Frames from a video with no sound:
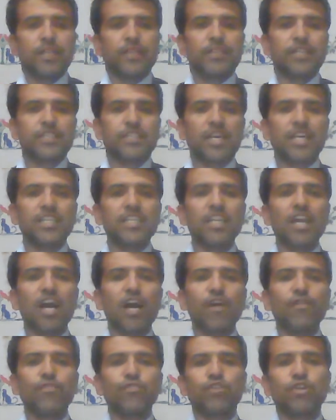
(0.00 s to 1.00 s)
The title
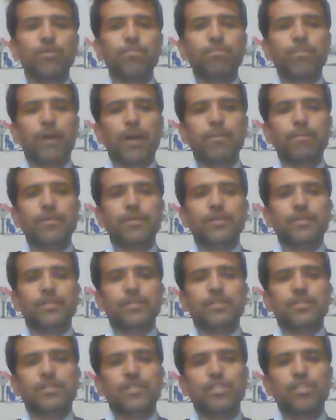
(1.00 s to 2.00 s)
of your paper
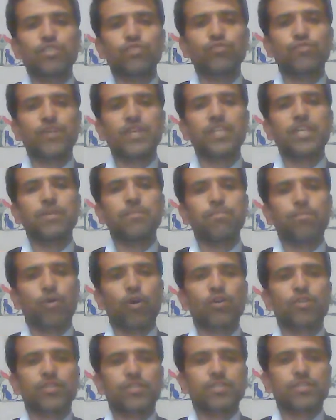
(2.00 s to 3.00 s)
is very
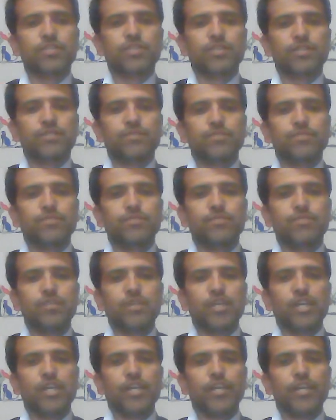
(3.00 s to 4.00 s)
important.
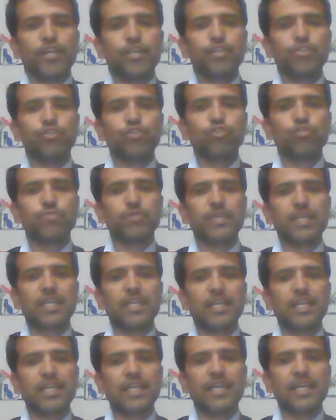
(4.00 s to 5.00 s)
It should be a
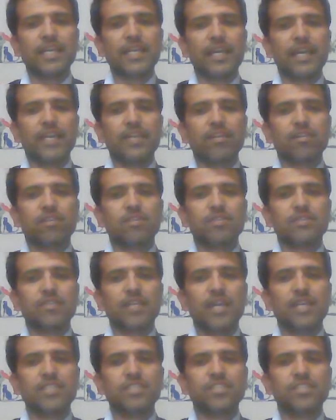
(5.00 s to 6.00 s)
clear and
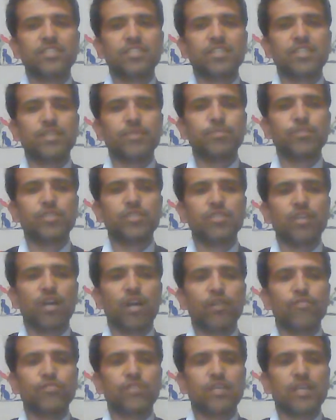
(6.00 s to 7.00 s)
concise description
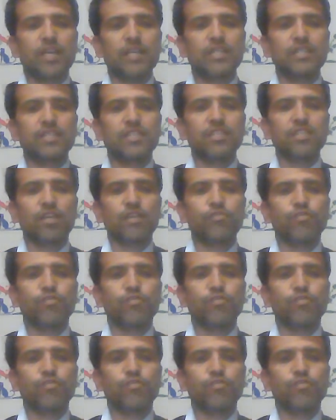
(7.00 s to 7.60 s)
of the content of the